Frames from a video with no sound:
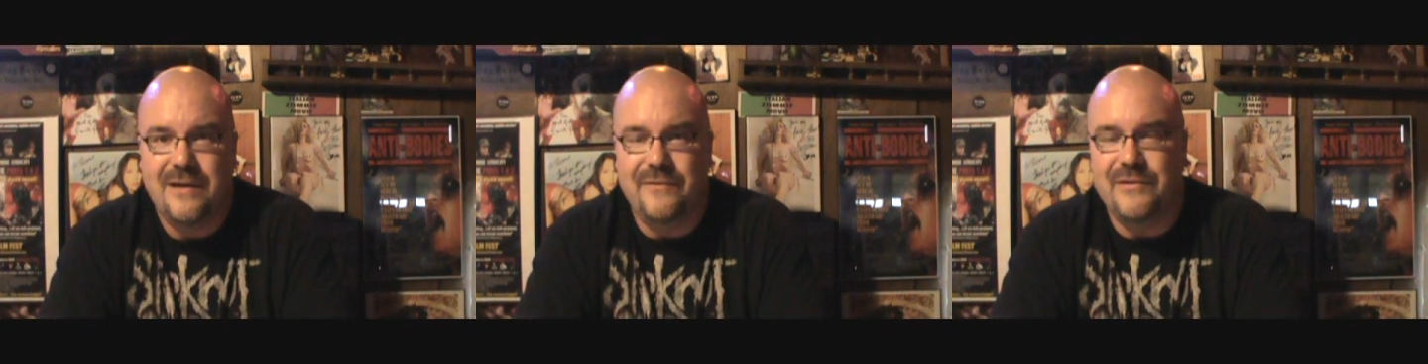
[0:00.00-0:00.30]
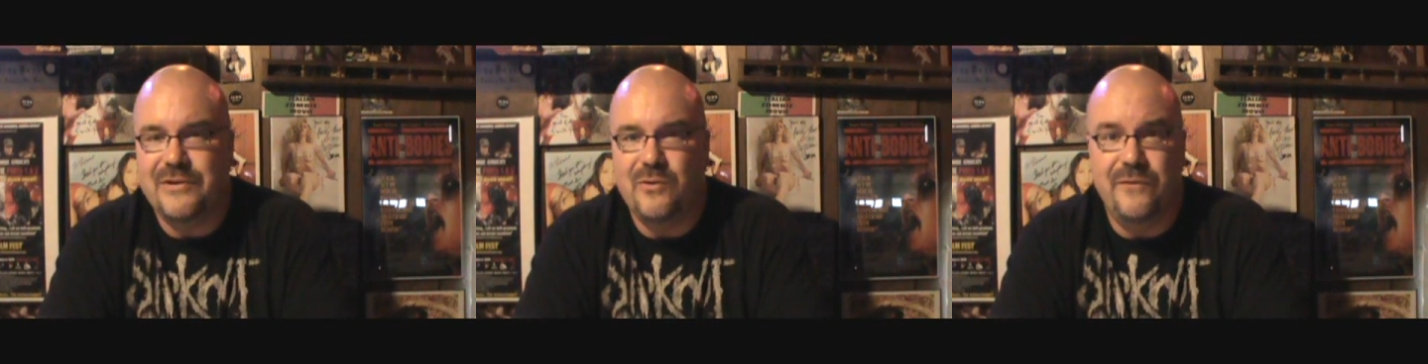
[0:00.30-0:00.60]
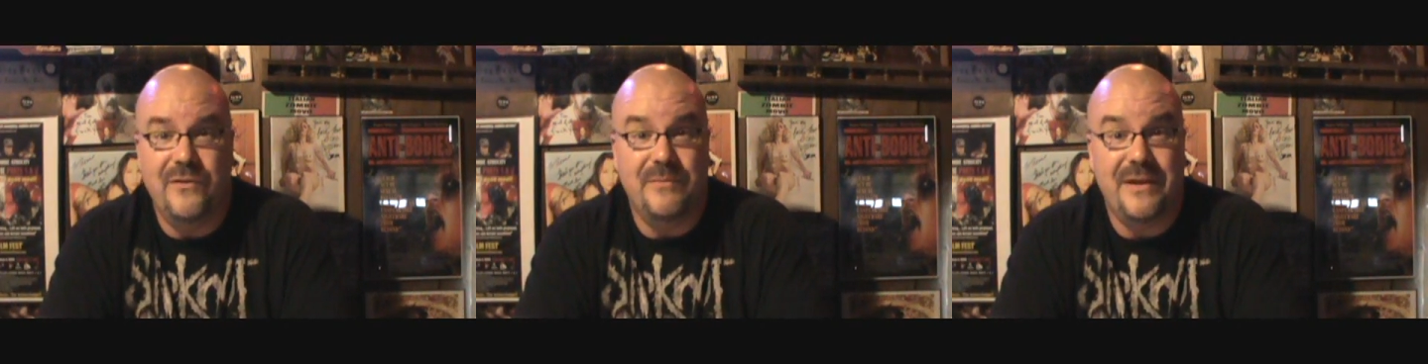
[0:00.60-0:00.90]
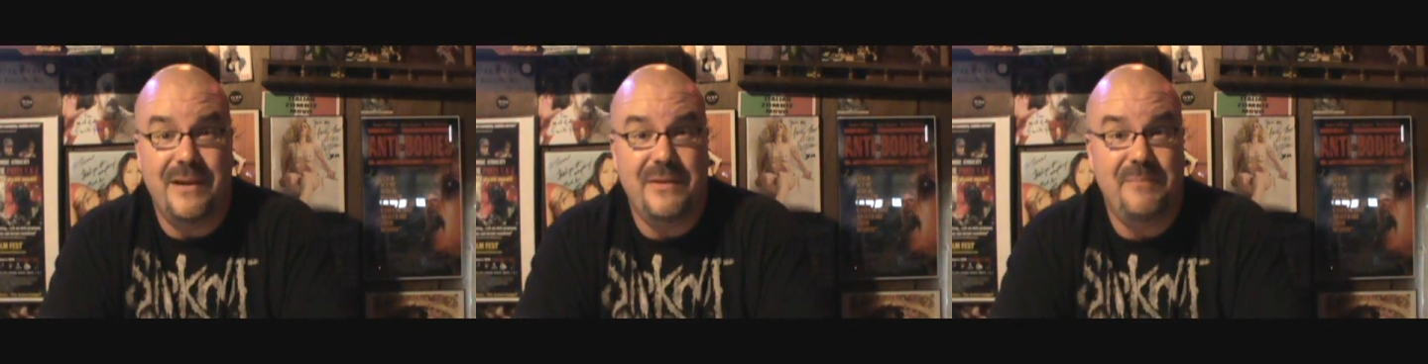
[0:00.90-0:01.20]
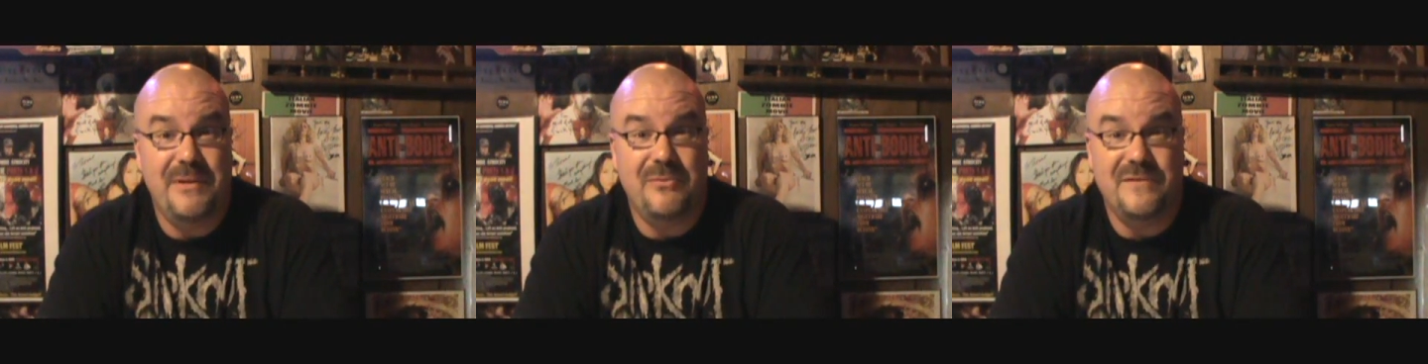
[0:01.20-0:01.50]
a very cool film that not
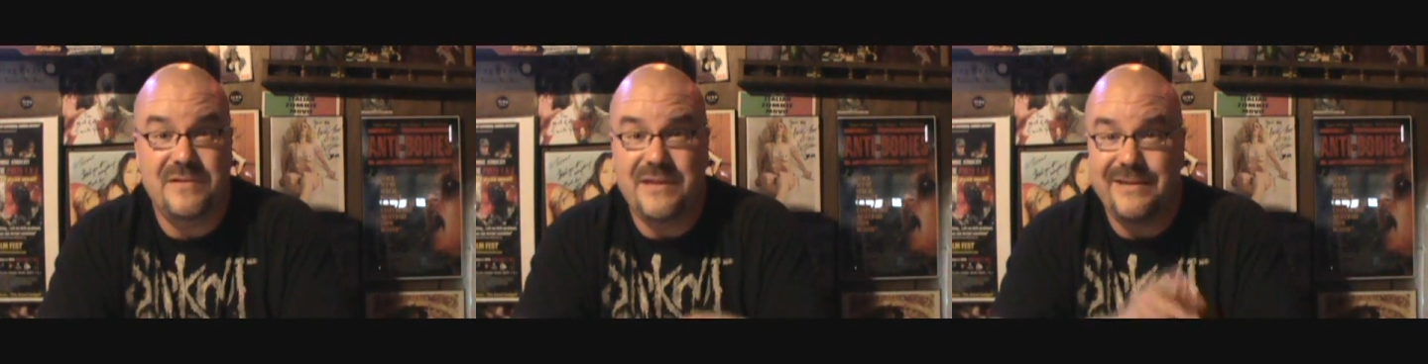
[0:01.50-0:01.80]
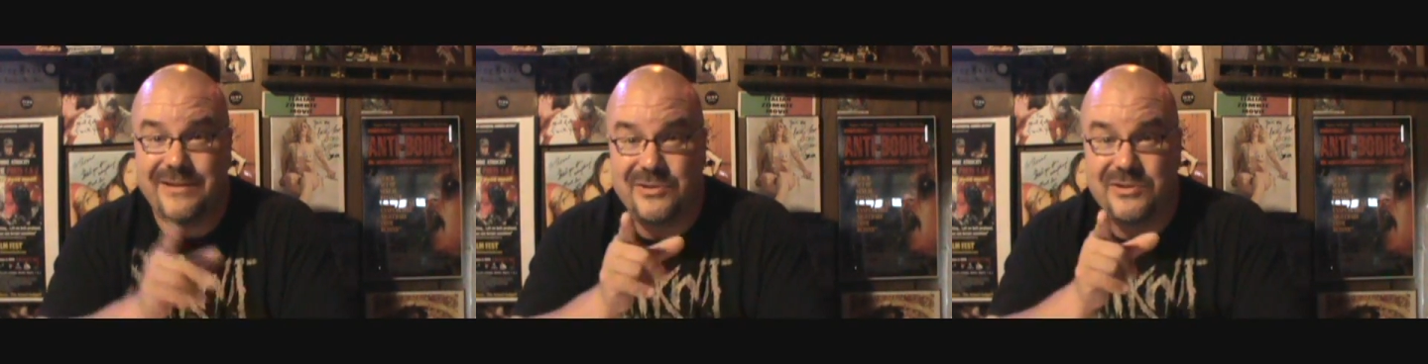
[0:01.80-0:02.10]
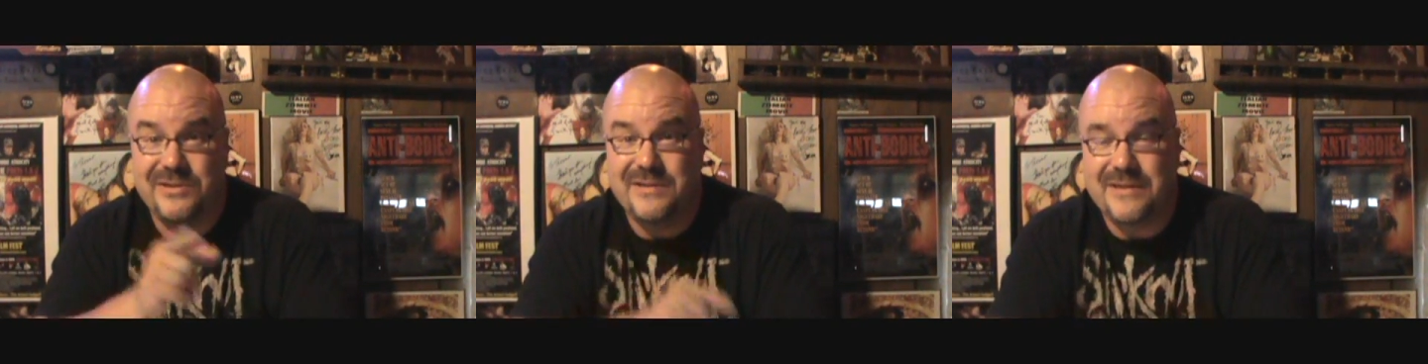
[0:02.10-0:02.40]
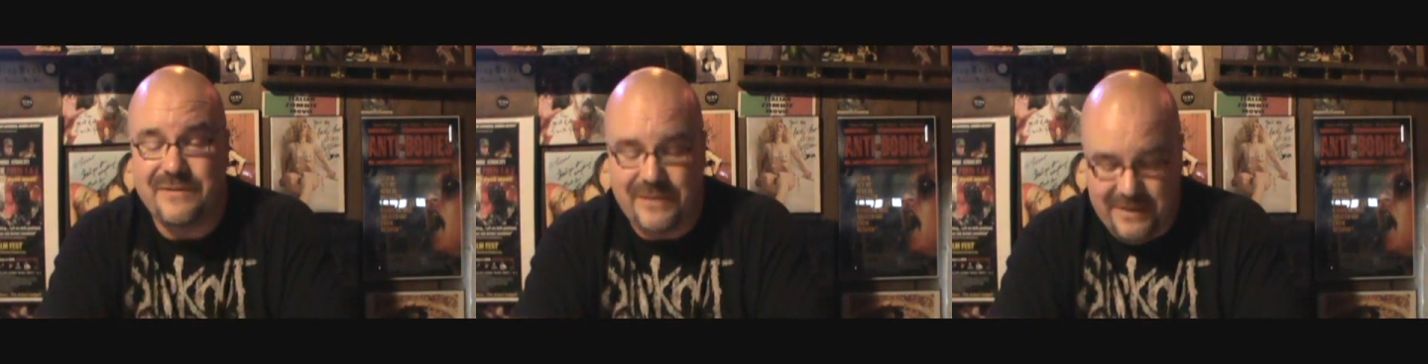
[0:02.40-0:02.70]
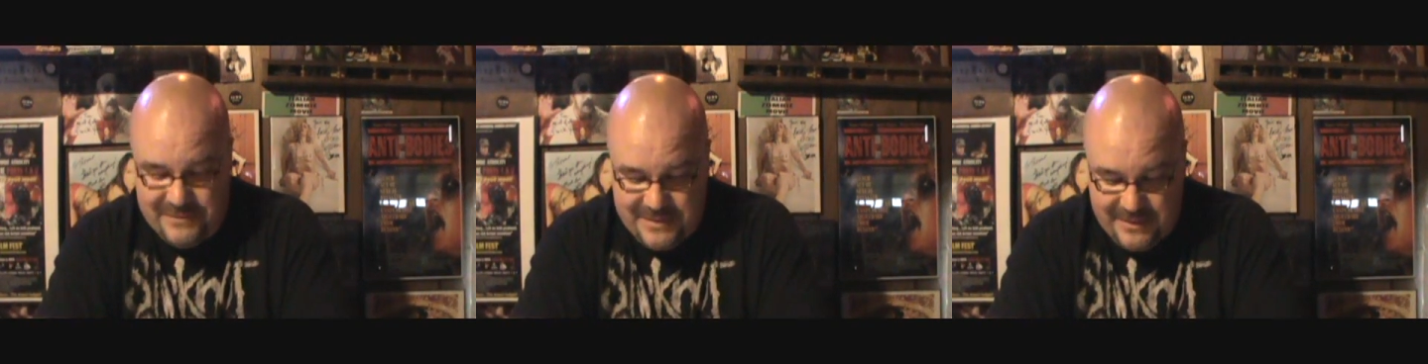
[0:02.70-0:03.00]
many people have seen, and you should see it if you
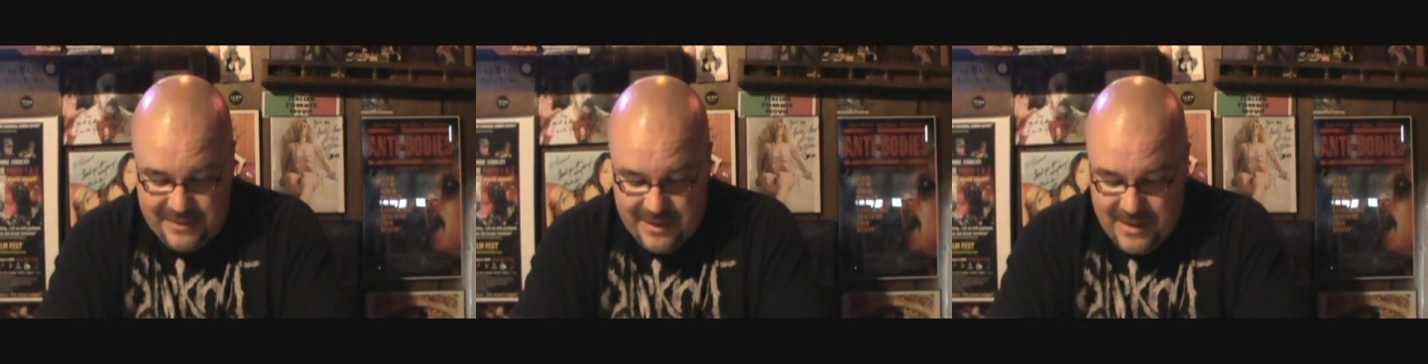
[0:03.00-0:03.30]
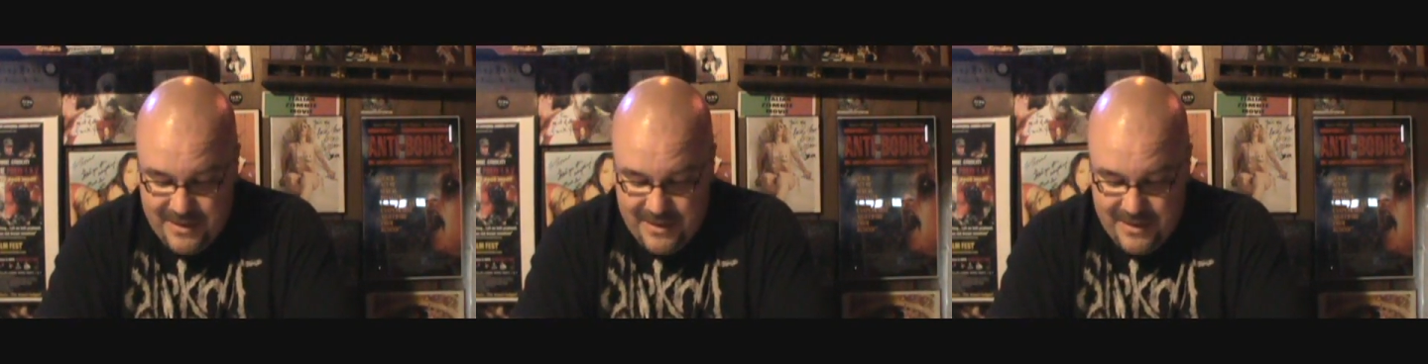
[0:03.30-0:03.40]
haven't seen it.